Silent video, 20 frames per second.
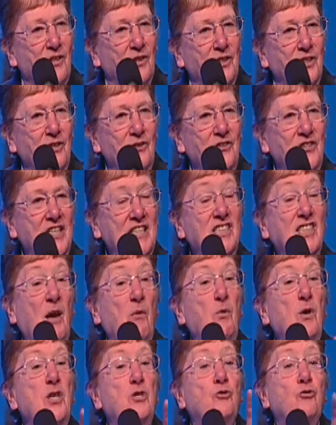the little things
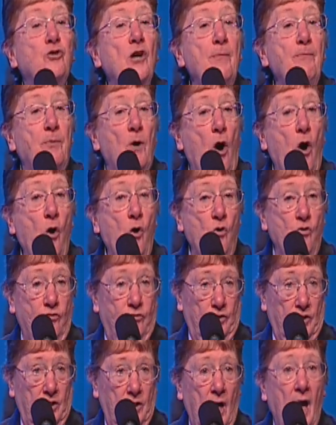that we trip
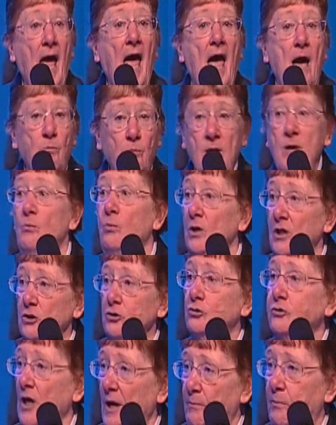over. And we
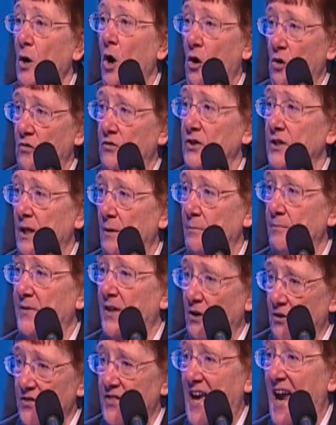will trip over them.
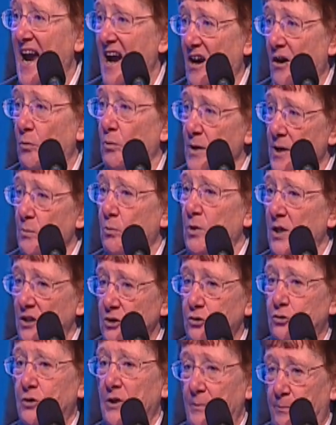They're there. We
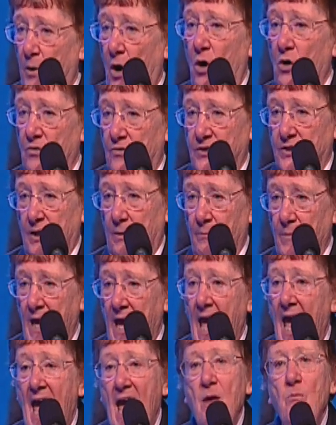will trip over them.
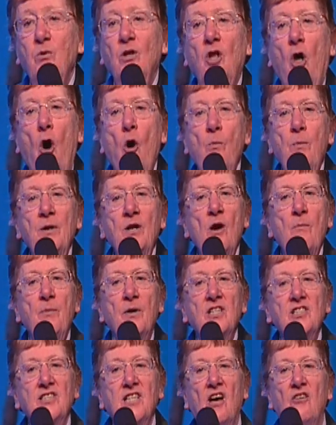And we'll open
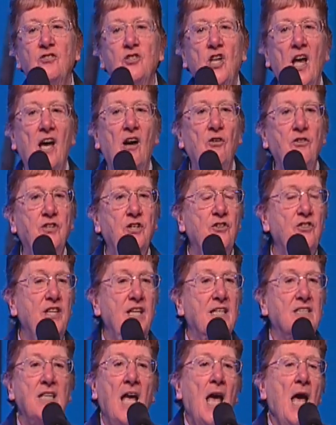up ourselves to healthier
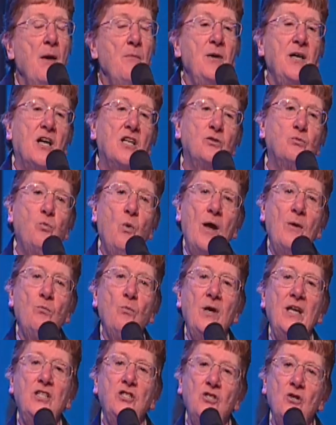things. Because
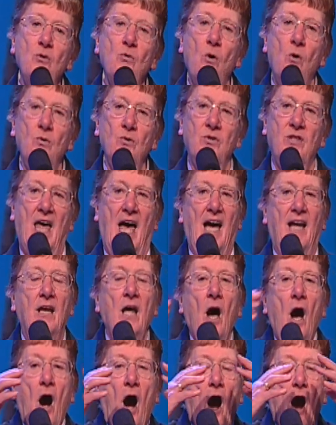when we do
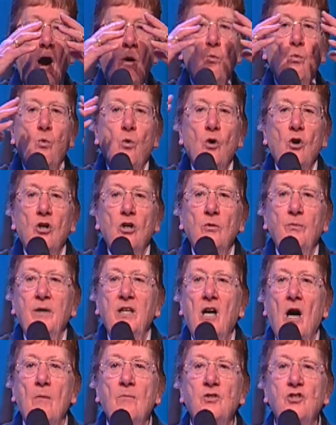that, our world
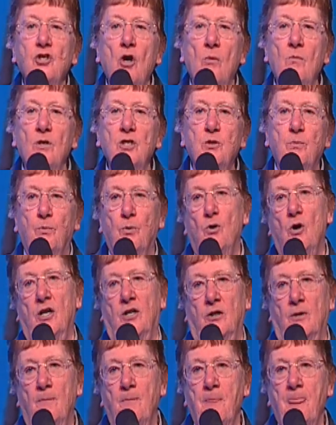becomes so much
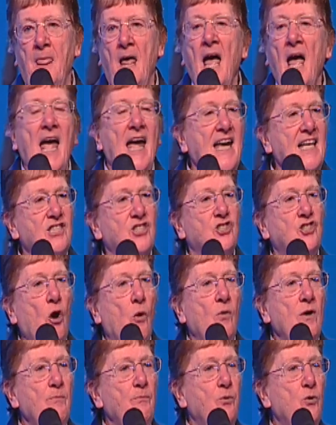broader. It's
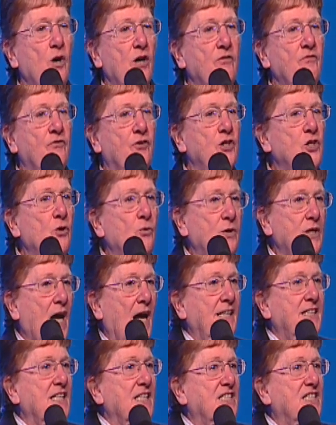so important for you and
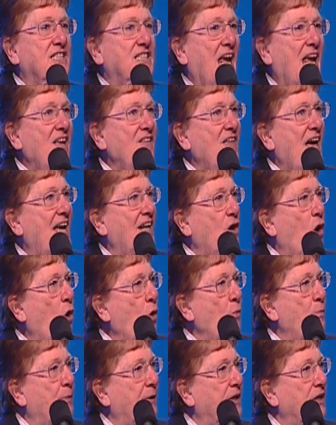I to stay that
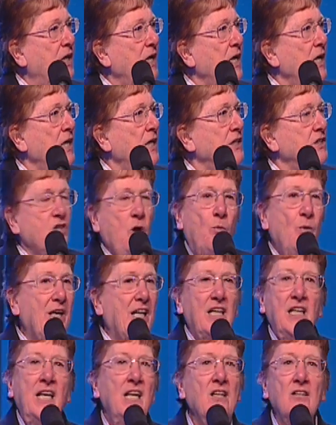open so
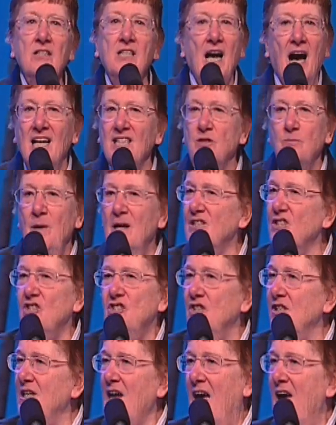we can hear God's
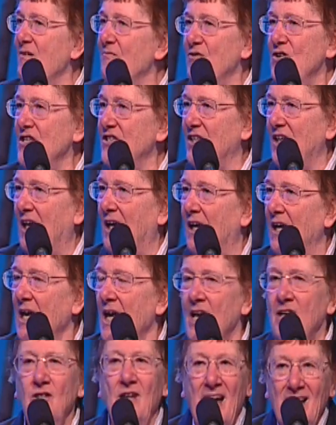message in everything.
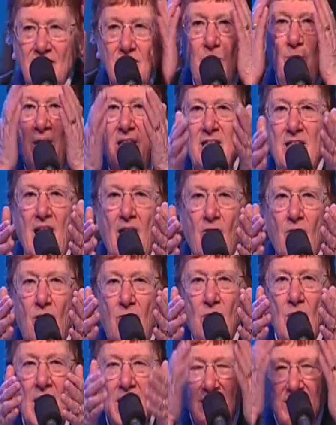Not to be
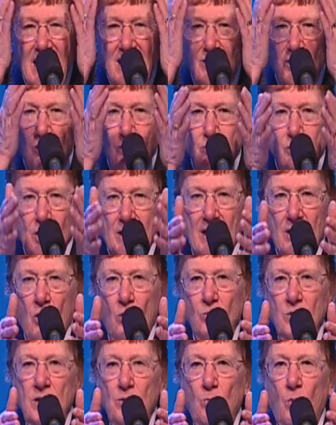narrow, not to look at
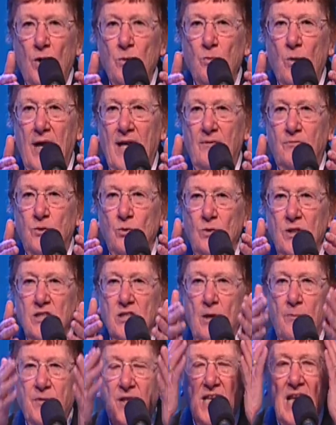only one way of doing
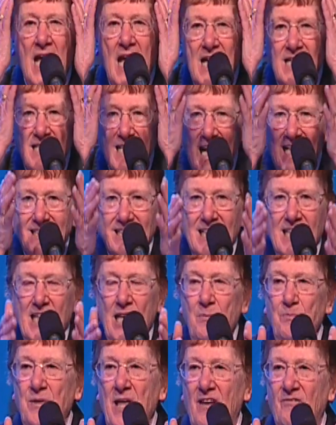something, not to
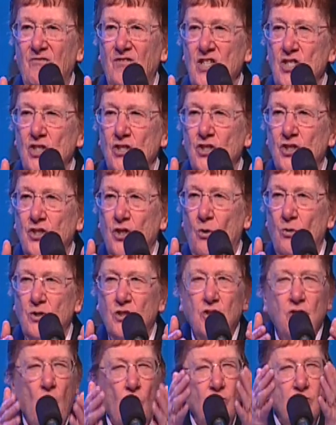keep that vision so
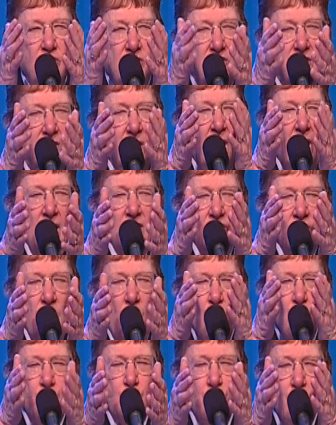so
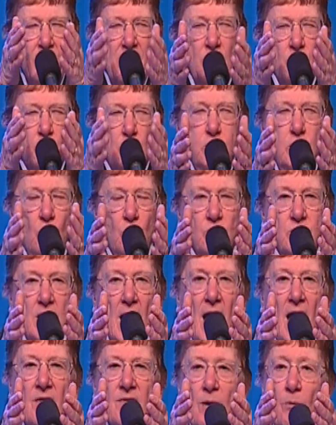so real
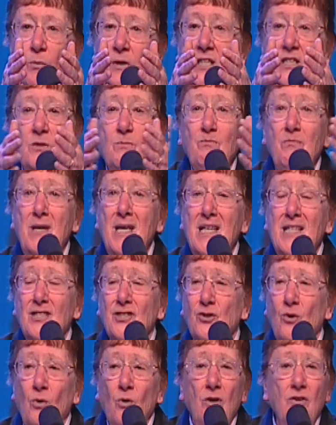close that we
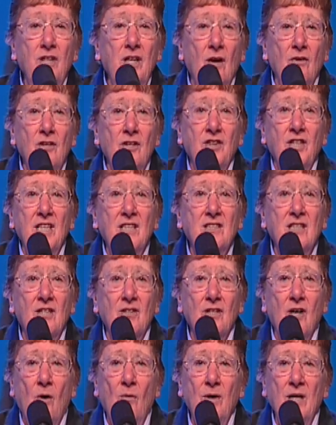miss all the other things
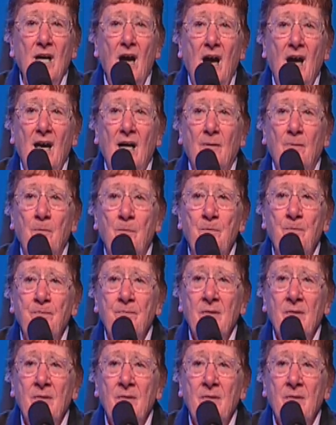that are going on